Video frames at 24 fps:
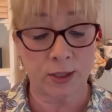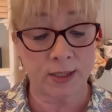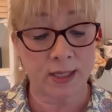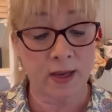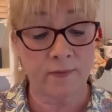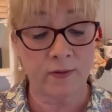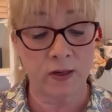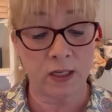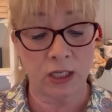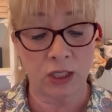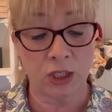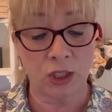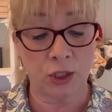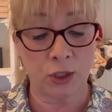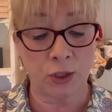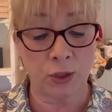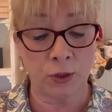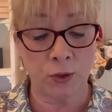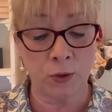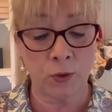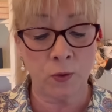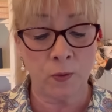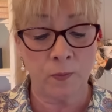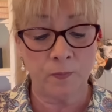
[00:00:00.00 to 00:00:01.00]

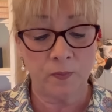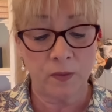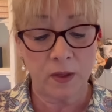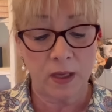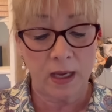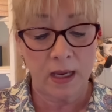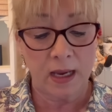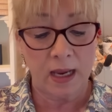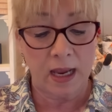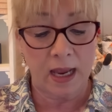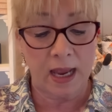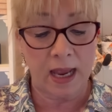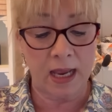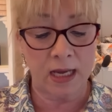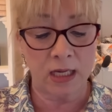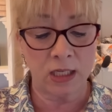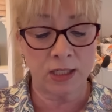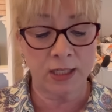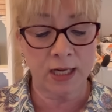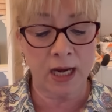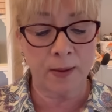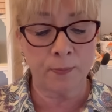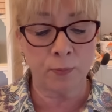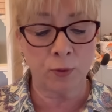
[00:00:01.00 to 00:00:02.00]
seventy-two, and
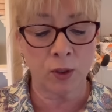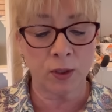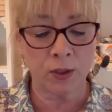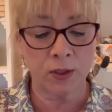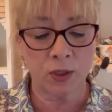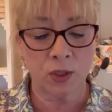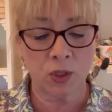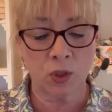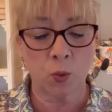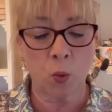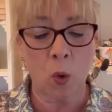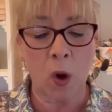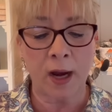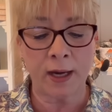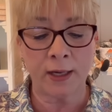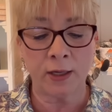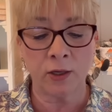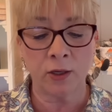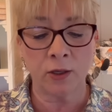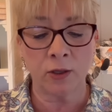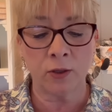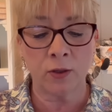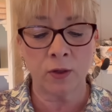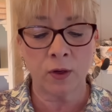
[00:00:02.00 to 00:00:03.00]
Deborah
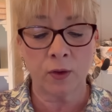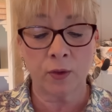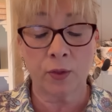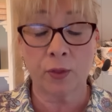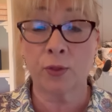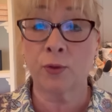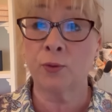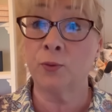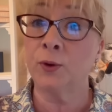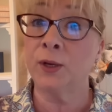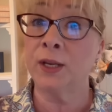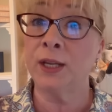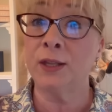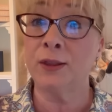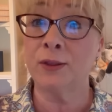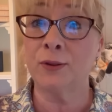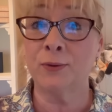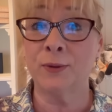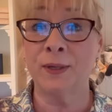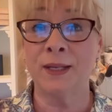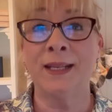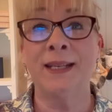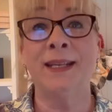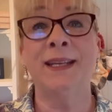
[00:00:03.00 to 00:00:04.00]
Zweiner, three
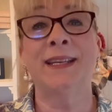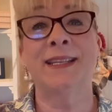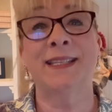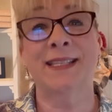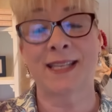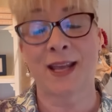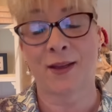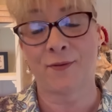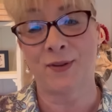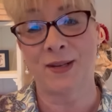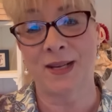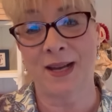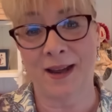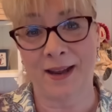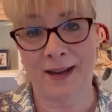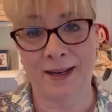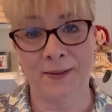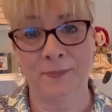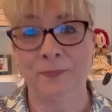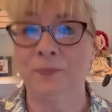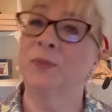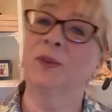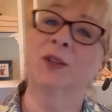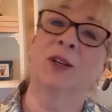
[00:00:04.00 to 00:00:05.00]
three seven
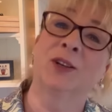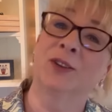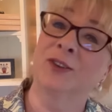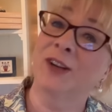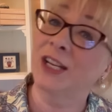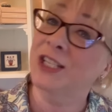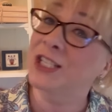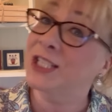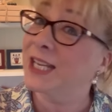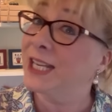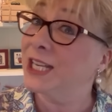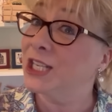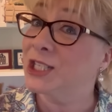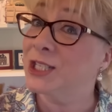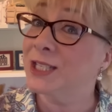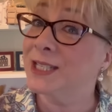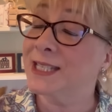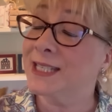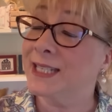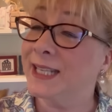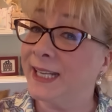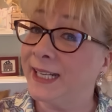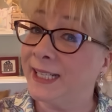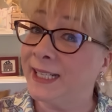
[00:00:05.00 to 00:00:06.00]
nine.
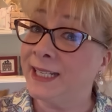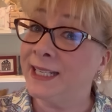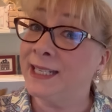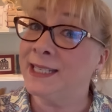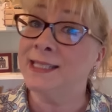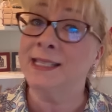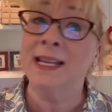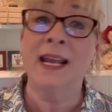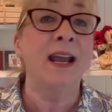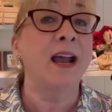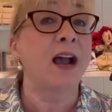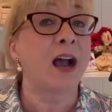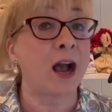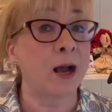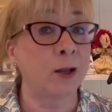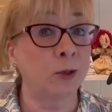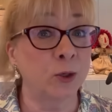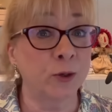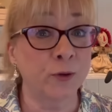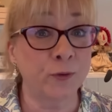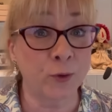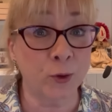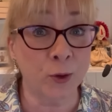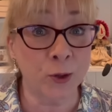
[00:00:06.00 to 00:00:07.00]
Congratulations, ladies. I'll
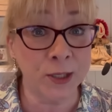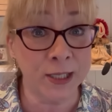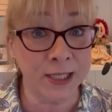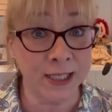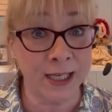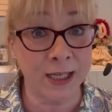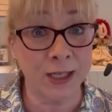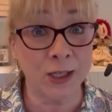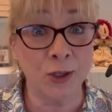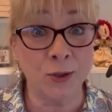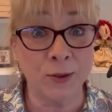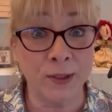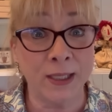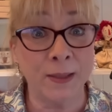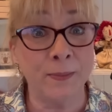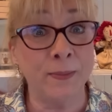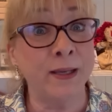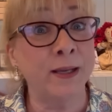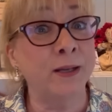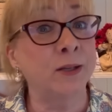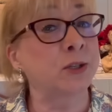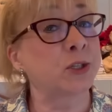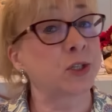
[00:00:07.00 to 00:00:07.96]
look forward to getting your email